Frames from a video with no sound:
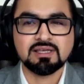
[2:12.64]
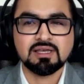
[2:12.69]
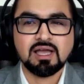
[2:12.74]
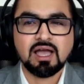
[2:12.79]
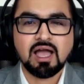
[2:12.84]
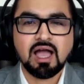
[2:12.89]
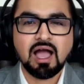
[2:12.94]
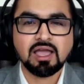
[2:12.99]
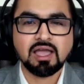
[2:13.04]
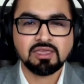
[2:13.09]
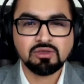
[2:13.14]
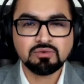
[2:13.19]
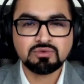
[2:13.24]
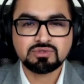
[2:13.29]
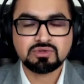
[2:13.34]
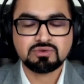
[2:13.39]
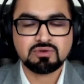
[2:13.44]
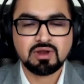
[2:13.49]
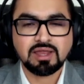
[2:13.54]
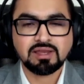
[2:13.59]
I used to
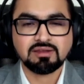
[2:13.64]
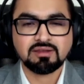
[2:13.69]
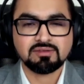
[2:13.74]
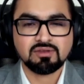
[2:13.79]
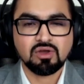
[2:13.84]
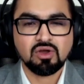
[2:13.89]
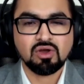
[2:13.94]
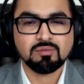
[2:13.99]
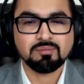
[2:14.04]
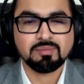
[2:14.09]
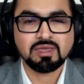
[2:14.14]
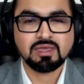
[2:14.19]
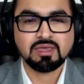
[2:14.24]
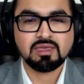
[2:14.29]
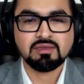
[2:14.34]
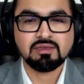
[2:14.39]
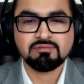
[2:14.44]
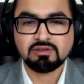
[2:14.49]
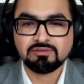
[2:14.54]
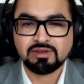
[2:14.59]
write as a hobby.
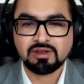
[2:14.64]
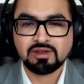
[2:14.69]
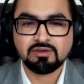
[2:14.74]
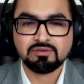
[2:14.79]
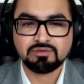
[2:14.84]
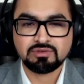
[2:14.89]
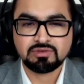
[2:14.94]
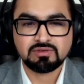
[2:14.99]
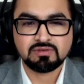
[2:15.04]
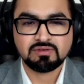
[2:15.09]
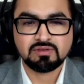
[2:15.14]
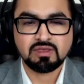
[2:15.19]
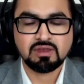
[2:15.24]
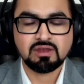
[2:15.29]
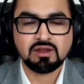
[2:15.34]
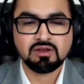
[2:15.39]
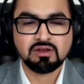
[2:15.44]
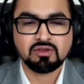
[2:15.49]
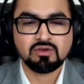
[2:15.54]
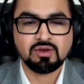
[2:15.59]
Even when I was in
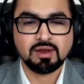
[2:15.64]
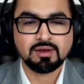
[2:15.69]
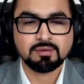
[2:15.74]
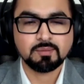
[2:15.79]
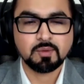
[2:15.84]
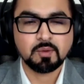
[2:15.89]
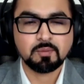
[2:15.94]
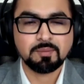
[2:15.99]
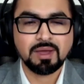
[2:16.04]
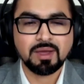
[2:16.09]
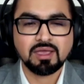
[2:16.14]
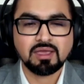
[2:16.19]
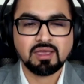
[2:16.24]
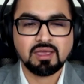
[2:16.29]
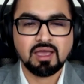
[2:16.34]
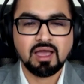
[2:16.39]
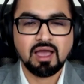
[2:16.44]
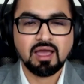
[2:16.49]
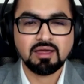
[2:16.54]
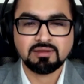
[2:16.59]
undergrad in
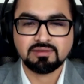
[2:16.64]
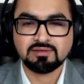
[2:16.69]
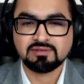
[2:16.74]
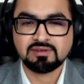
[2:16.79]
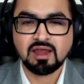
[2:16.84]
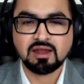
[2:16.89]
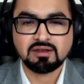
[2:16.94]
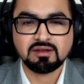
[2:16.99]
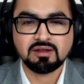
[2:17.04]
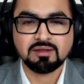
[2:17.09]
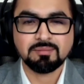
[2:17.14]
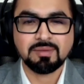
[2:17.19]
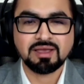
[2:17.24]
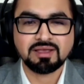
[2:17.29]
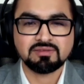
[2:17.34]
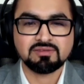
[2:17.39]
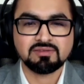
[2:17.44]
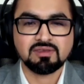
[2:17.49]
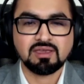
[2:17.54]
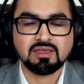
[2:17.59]
Mumbai, I had started a
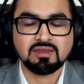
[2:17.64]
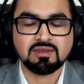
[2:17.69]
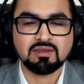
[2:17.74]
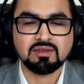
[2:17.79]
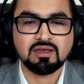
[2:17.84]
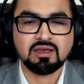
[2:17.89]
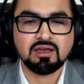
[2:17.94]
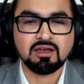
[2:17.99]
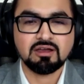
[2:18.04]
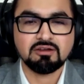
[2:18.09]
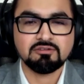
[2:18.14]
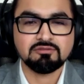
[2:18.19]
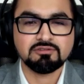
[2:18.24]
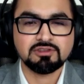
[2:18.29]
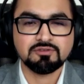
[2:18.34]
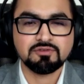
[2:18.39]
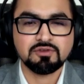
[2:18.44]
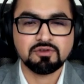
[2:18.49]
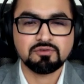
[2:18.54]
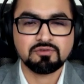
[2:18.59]
magazine with a
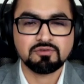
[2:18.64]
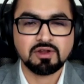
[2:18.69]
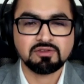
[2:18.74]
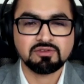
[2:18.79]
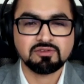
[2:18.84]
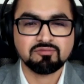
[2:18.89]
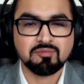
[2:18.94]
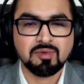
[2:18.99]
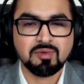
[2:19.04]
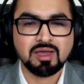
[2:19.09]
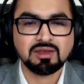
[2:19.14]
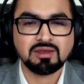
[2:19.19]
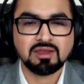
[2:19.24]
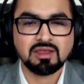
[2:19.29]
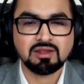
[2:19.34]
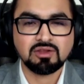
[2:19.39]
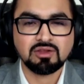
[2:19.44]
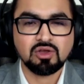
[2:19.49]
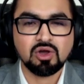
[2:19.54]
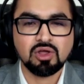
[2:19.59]
few friends of mine
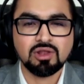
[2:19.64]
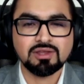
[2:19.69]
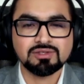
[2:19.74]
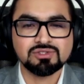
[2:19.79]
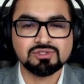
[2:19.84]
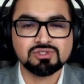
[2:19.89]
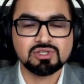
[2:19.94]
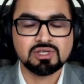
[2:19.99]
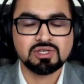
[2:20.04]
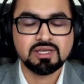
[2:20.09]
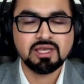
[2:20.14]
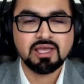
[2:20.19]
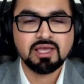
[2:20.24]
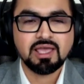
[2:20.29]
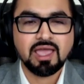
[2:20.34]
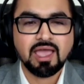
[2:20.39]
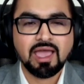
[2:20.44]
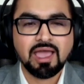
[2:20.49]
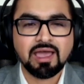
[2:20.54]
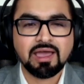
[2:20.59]
in college.
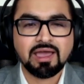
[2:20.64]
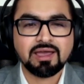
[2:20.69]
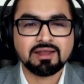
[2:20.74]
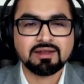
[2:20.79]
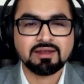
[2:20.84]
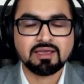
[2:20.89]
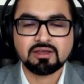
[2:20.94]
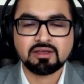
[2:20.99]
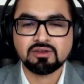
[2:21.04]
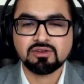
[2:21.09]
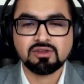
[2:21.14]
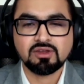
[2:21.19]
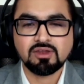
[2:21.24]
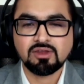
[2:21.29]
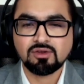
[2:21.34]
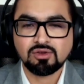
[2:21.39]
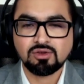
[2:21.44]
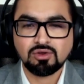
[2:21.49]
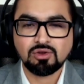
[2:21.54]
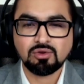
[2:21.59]
And I
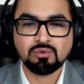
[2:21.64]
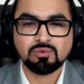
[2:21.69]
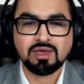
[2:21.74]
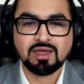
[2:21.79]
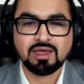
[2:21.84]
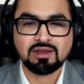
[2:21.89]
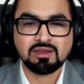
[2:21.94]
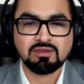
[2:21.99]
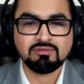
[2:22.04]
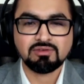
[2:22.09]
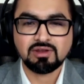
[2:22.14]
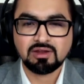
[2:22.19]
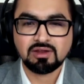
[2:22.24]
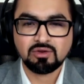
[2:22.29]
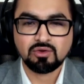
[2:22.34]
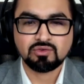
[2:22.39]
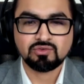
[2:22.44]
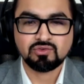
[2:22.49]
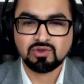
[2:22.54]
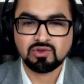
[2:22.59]
continued to do that even at
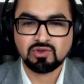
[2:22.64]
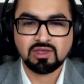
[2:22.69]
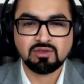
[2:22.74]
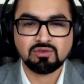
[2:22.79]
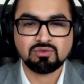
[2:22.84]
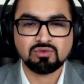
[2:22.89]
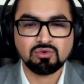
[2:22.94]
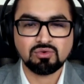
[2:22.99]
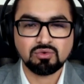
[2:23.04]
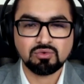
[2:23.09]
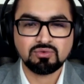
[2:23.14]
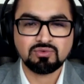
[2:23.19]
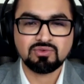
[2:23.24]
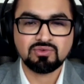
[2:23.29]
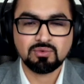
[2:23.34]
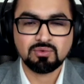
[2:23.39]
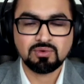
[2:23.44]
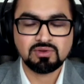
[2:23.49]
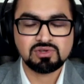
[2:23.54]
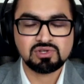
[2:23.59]
Oxford. I used to do
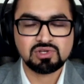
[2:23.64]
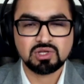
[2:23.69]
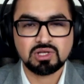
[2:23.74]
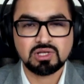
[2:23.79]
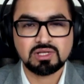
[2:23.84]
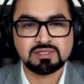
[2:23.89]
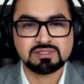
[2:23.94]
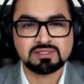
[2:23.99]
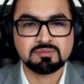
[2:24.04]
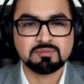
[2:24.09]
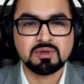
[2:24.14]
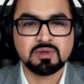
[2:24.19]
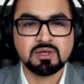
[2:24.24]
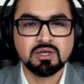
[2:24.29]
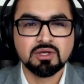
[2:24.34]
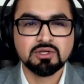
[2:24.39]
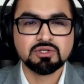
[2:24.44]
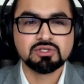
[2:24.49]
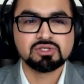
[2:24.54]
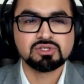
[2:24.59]
student journalism.
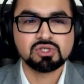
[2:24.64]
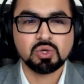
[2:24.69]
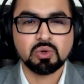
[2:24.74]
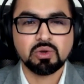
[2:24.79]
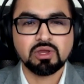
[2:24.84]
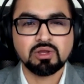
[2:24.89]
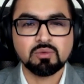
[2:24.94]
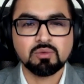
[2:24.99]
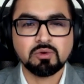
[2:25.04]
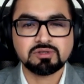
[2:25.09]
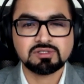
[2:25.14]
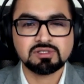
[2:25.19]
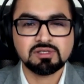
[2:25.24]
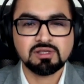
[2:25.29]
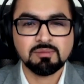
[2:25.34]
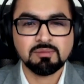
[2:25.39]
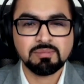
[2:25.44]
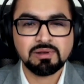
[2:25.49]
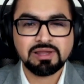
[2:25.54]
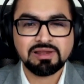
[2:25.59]
So it wasn't
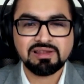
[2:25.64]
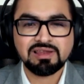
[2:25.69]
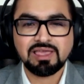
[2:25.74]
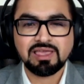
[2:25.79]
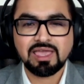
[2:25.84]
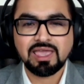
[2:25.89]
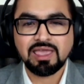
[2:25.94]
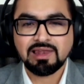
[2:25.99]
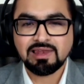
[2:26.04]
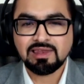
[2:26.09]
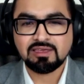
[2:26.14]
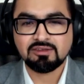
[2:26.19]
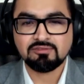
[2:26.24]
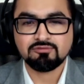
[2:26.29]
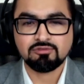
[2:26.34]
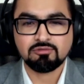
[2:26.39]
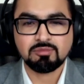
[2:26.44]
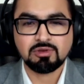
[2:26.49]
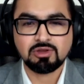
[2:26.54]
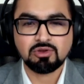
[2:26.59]
completely alien
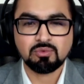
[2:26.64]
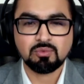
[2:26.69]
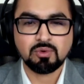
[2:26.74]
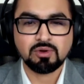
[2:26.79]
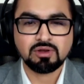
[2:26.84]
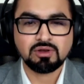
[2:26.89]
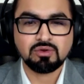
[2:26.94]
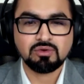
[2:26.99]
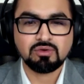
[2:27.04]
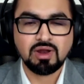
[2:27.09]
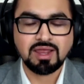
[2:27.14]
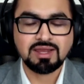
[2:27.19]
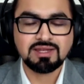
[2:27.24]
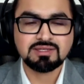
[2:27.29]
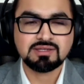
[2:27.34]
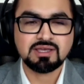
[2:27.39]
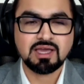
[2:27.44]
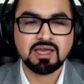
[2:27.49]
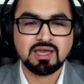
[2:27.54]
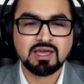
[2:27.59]
for me to want to write.